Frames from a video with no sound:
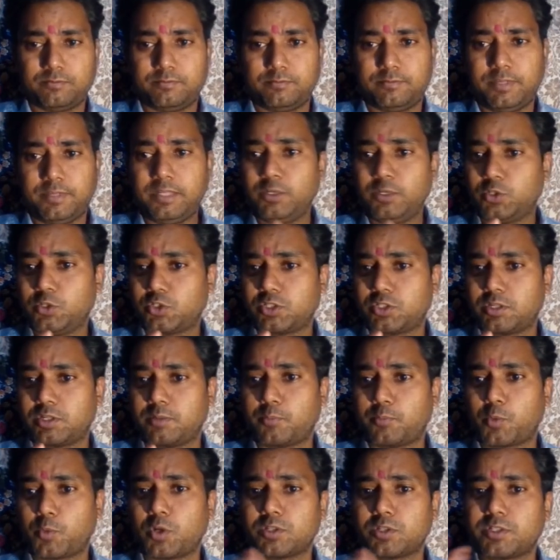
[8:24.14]
Various
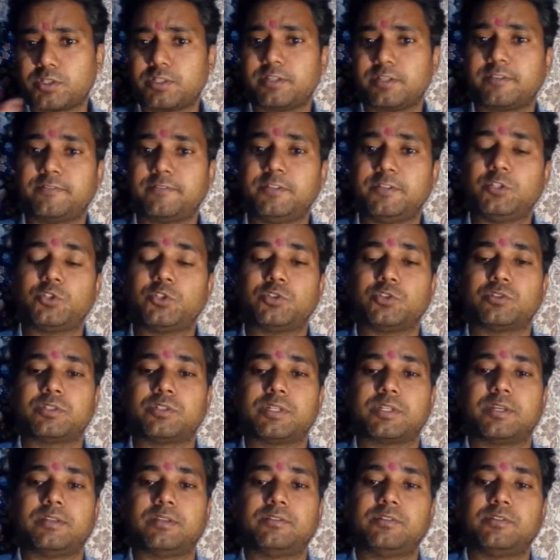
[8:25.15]
prosodic features
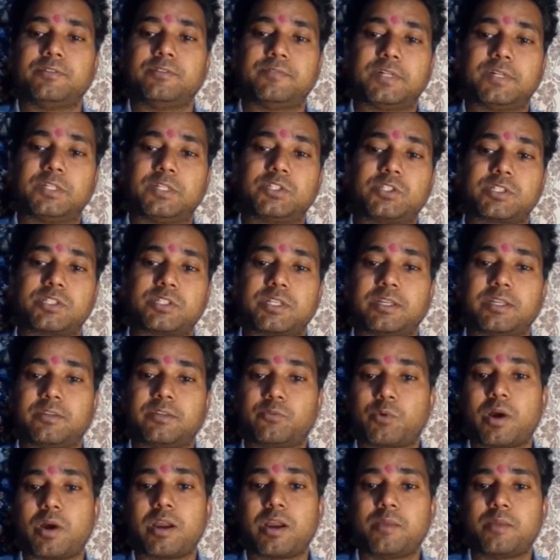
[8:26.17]
and devices like
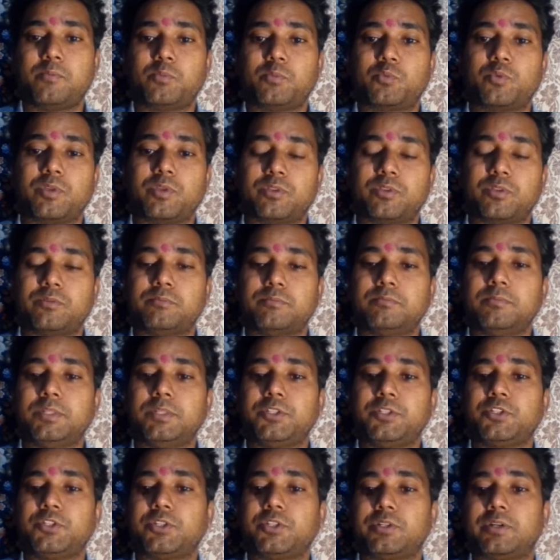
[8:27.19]
rhyme, rhythm,
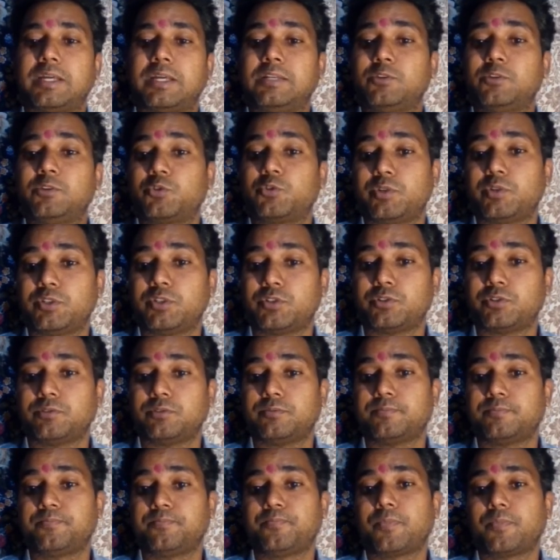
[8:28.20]
meter,
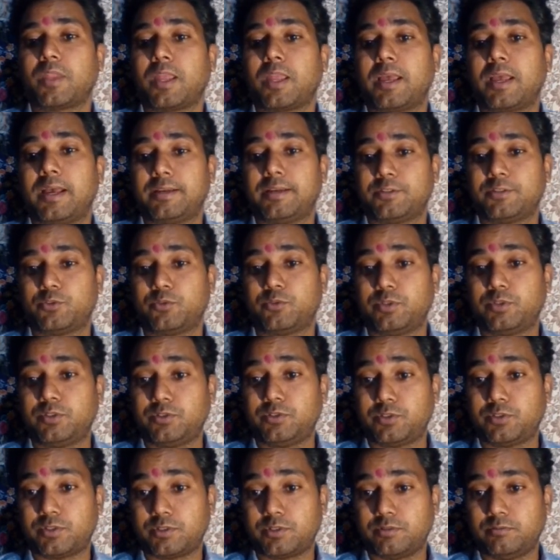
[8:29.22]
alliteration,
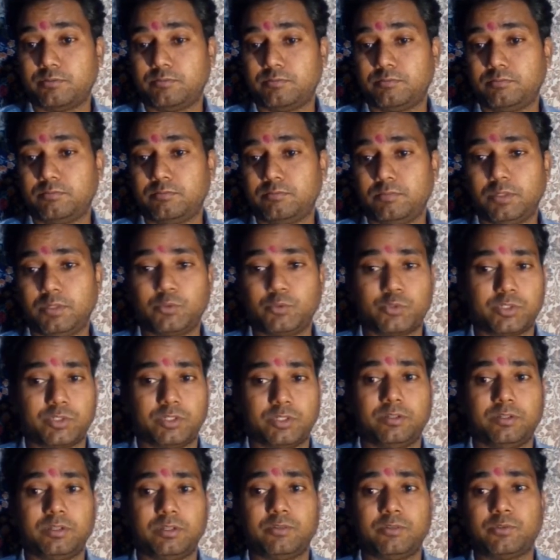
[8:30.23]
assonance,
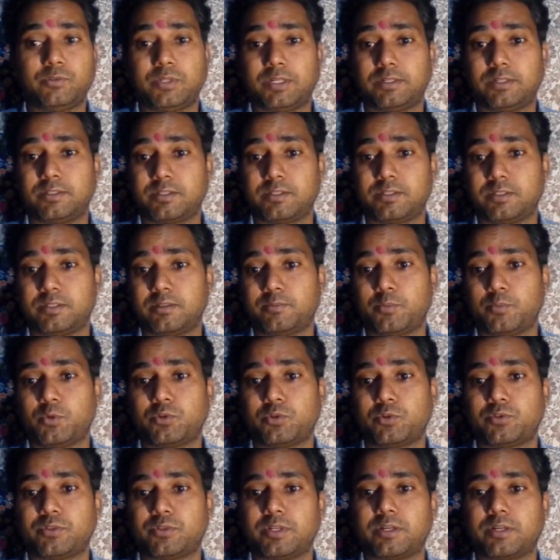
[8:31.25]
music utilized in the
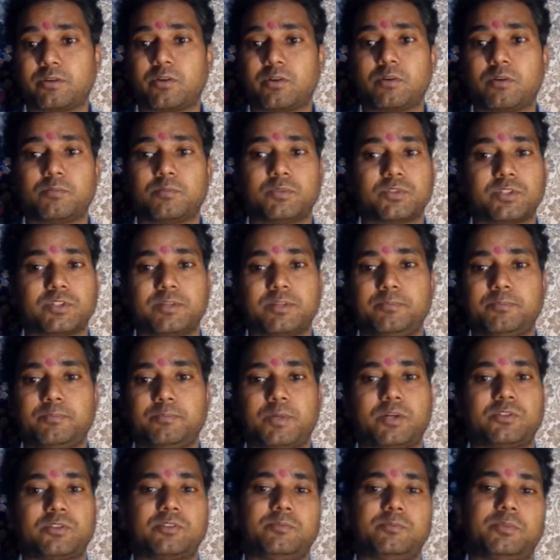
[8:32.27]
poetry are almost
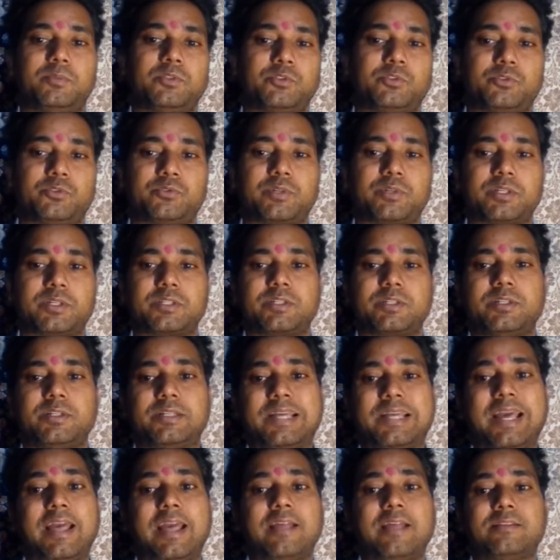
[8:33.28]
impossible to translate
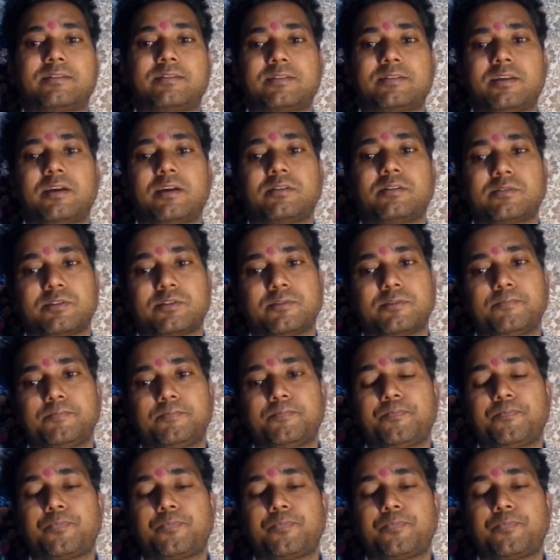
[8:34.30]
as such.